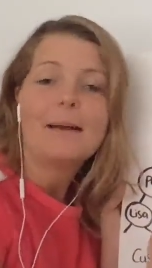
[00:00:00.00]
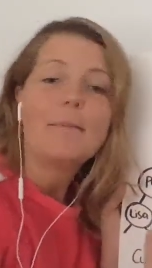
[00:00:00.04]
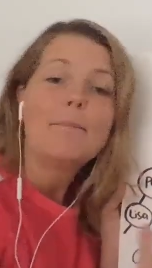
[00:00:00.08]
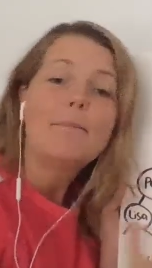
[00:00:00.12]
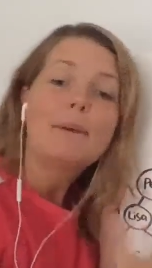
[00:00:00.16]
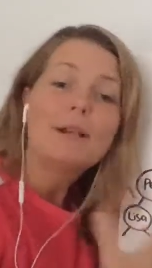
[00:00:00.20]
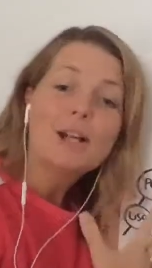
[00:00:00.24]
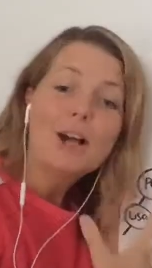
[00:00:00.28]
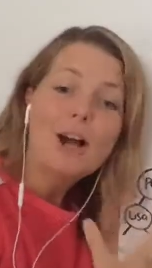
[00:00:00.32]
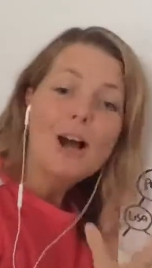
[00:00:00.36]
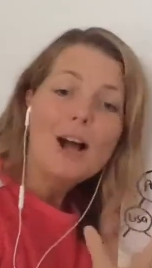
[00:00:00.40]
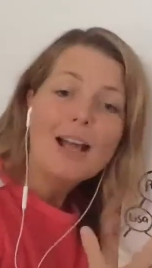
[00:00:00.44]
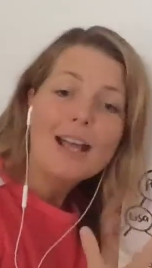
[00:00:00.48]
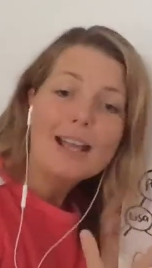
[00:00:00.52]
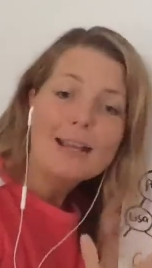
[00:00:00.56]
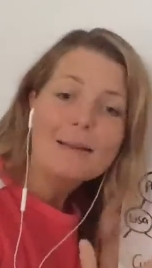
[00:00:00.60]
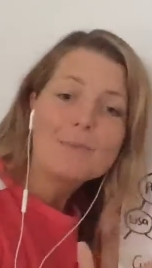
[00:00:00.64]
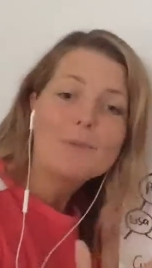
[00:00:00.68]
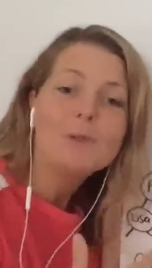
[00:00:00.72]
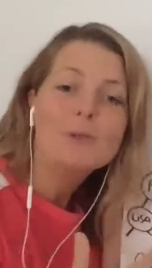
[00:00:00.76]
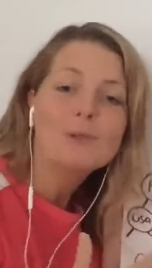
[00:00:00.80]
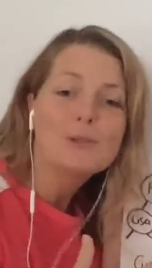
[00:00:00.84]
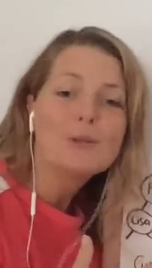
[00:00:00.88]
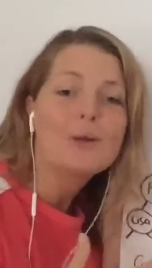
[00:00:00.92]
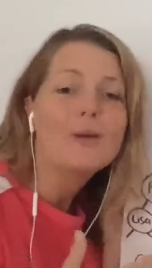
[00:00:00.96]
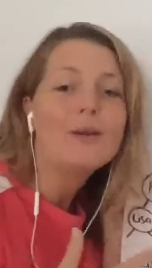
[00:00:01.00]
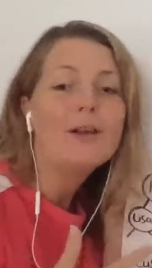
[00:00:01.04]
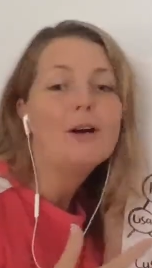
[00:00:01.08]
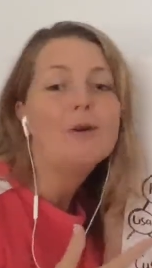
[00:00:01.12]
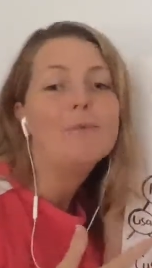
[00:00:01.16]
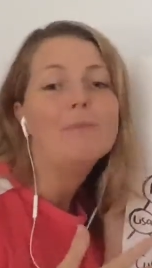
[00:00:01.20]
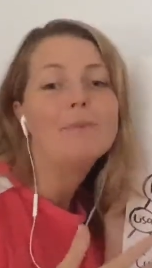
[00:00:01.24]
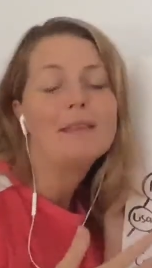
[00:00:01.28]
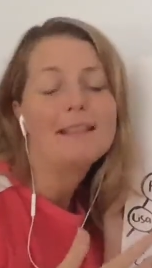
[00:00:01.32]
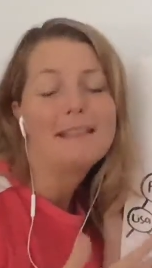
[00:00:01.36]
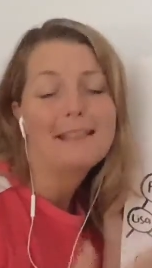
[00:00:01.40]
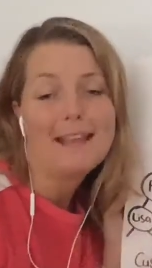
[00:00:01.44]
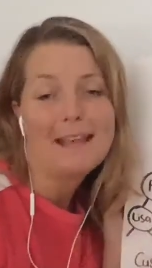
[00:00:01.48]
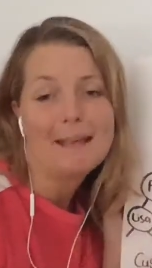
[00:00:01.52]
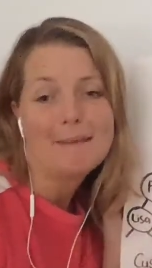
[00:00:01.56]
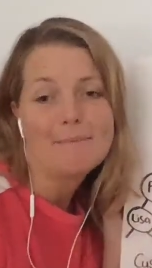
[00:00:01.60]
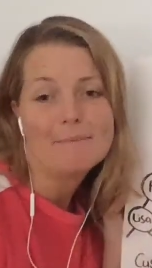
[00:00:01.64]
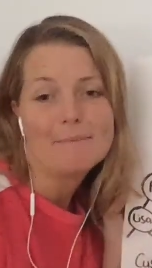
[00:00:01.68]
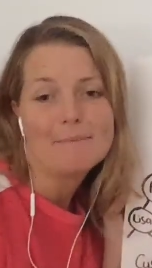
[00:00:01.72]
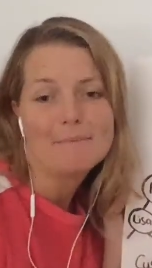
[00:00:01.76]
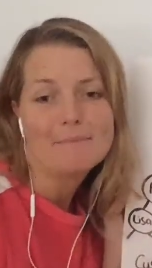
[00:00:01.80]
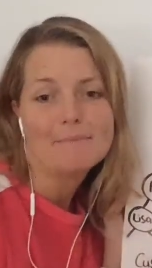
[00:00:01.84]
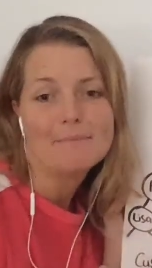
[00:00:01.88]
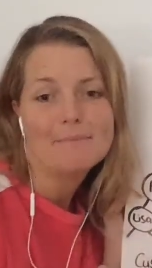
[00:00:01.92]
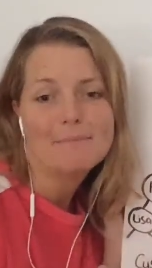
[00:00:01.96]
but I am also helping
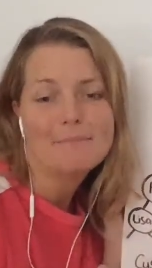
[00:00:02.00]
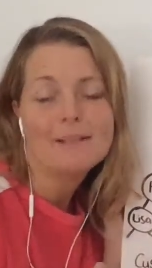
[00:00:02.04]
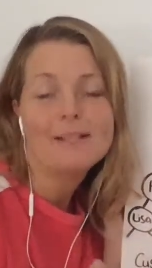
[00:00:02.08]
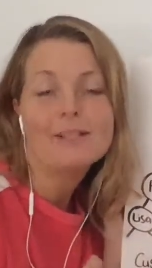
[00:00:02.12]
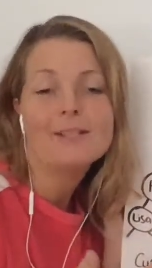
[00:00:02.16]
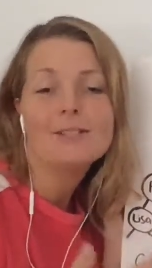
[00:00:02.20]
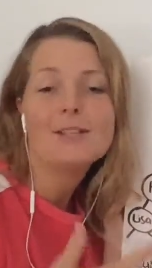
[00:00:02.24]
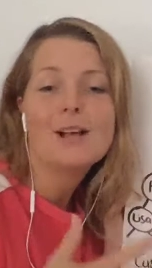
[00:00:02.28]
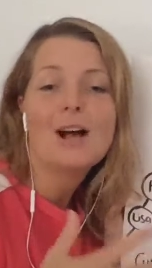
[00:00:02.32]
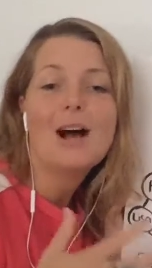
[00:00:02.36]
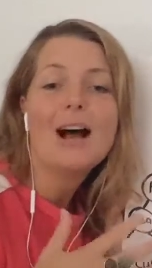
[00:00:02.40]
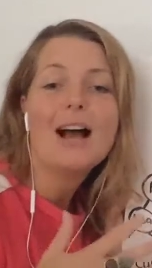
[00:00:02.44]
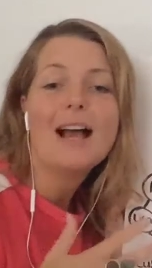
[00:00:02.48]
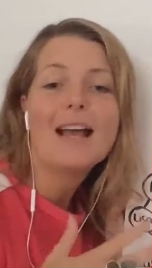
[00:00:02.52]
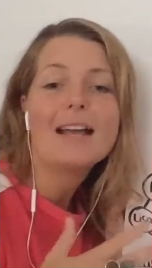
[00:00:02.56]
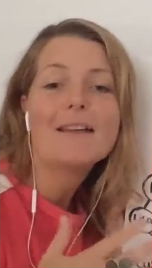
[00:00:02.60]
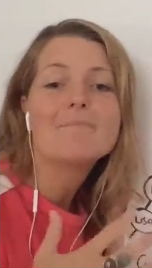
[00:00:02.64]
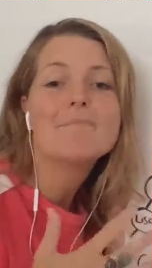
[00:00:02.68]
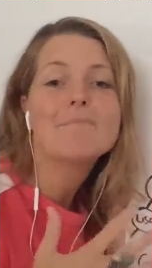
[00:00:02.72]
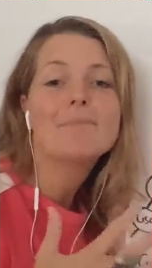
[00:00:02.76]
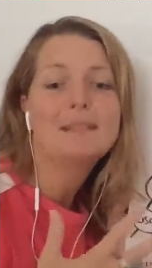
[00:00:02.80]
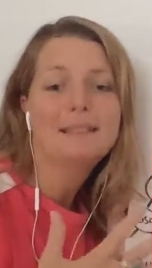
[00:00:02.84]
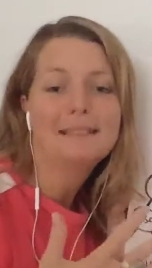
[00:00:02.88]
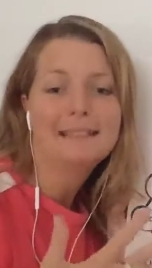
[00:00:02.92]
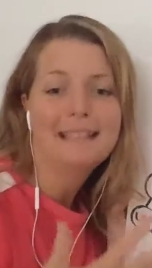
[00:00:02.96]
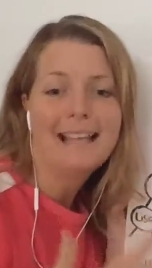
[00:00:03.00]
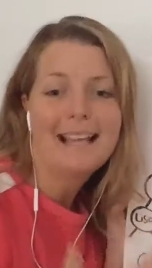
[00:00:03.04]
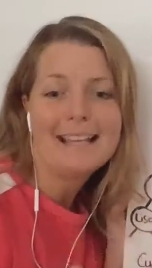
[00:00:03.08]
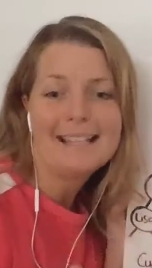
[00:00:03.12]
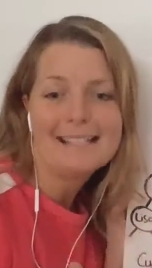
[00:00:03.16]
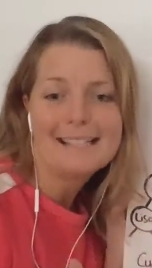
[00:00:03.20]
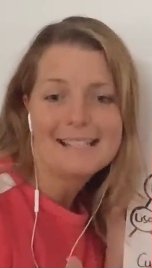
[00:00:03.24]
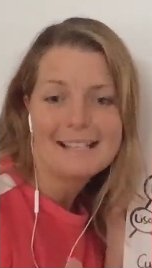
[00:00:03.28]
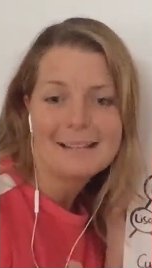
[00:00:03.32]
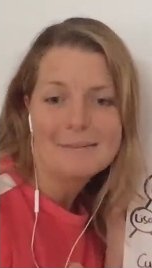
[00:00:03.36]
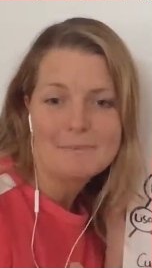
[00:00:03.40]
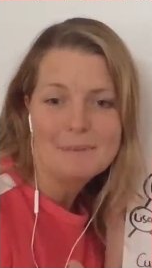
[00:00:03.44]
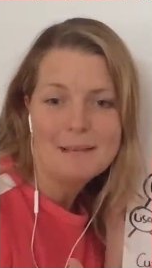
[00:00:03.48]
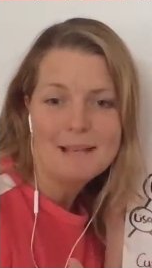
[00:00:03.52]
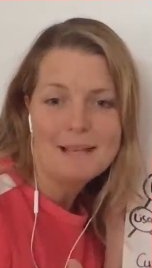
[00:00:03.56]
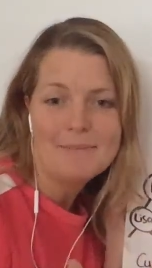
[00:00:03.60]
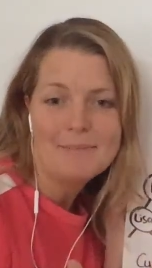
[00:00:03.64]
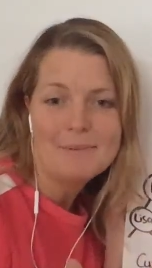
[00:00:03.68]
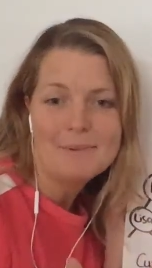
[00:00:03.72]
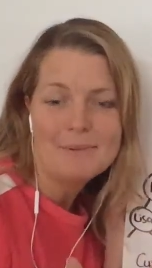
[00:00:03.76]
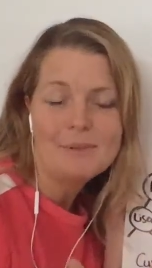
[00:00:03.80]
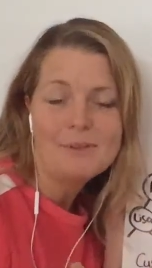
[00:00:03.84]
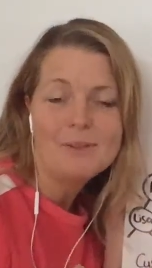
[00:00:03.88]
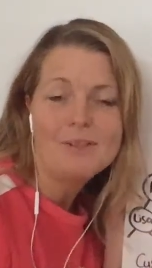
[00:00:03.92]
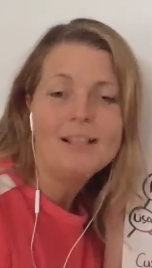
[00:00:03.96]
them because I am placing
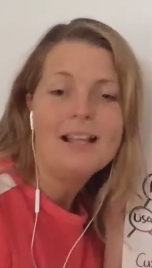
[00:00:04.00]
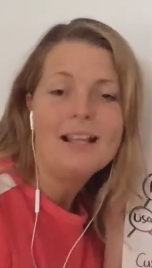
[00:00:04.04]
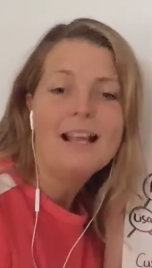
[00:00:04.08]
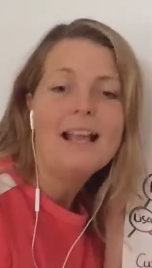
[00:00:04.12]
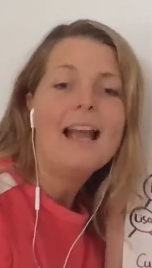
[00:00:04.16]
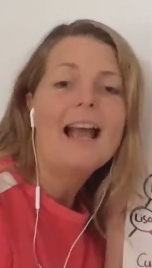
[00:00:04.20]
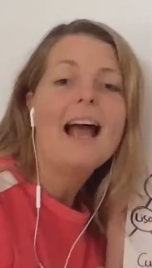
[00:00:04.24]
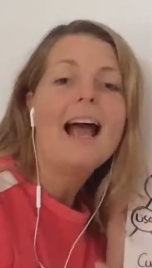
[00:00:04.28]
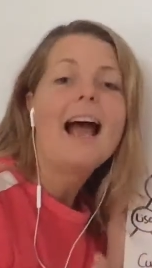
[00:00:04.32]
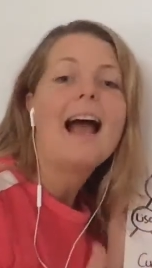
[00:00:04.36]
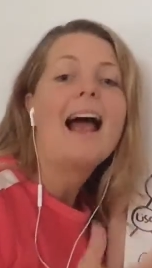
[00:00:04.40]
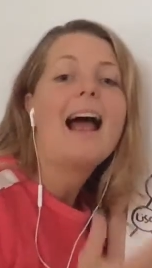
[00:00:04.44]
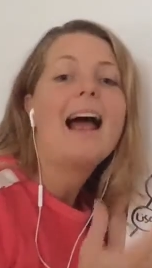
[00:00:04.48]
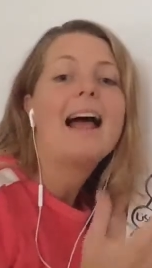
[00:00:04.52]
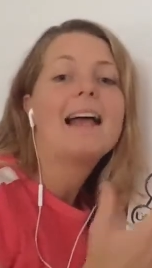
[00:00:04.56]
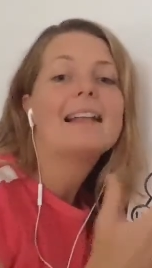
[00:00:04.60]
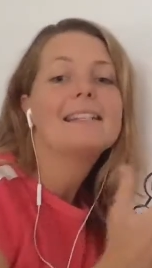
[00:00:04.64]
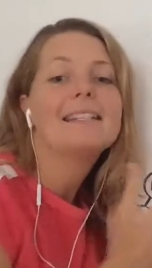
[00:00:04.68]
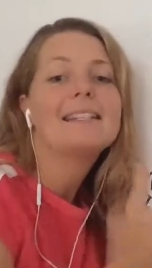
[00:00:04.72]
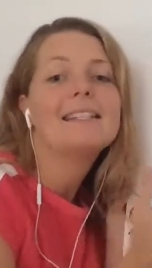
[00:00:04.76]
people at